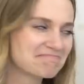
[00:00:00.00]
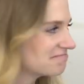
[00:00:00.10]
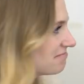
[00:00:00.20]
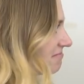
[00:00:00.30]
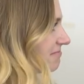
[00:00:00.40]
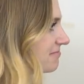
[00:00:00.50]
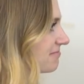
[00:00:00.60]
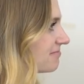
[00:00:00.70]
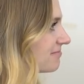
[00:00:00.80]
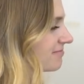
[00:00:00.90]

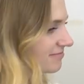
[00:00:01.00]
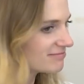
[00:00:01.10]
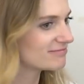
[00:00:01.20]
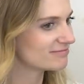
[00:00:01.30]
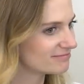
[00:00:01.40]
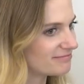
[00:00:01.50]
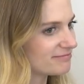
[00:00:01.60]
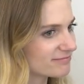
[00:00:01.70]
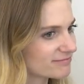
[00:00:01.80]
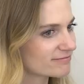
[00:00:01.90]

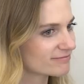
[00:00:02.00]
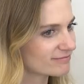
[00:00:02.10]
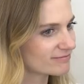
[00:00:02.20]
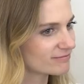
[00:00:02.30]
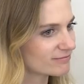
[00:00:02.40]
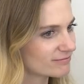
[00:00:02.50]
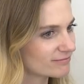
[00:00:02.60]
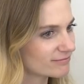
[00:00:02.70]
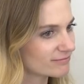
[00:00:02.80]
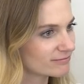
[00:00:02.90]

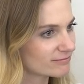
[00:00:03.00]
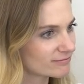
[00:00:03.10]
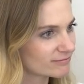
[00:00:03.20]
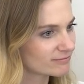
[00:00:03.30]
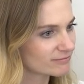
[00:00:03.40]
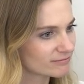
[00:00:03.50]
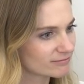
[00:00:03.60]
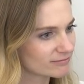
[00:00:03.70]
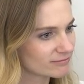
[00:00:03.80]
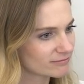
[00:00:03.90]

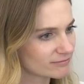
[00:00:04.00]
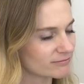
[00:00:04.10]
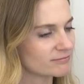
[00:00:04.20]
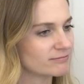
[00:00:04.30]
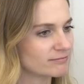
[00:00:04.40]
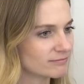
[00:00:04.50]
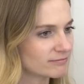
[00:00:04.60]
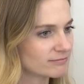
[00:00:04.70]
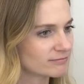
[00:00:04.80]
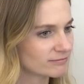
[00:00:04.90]

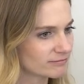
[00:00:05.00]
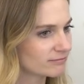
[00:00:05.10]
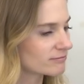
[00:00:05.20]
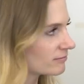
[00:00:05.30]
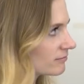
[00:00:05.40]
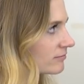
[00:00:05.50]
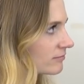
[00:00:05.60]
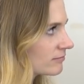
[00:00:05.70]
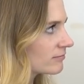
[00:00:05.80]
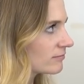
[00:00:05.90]

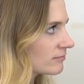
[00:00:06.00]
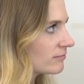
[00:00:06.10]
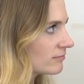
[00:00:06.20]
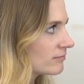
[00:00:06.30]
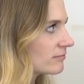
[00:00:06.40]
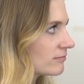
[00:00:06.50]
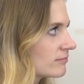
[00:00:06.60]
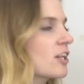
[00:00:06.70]
The person shown says nothing.